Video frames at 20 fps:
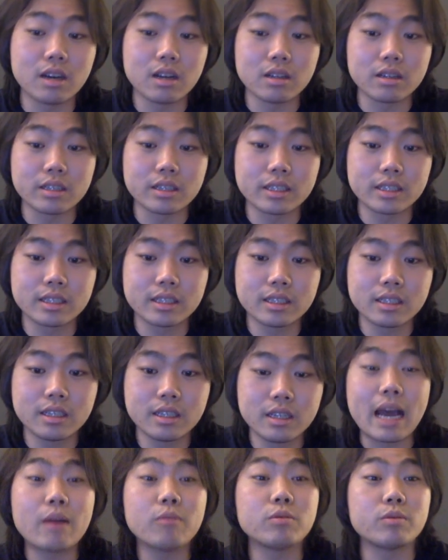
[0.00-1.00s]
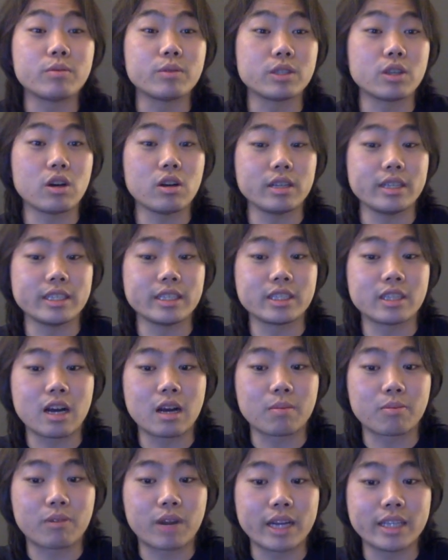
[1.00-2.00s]
That would result in a
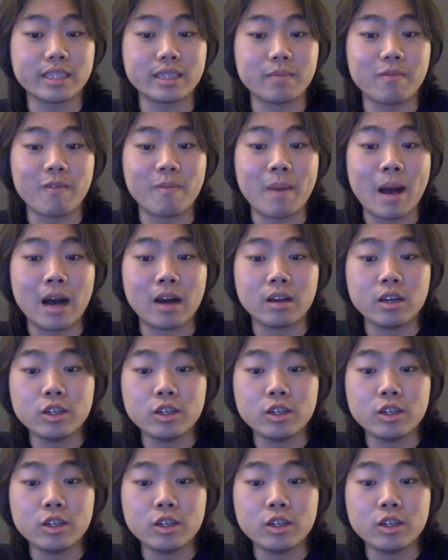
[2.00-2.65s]
stock price of about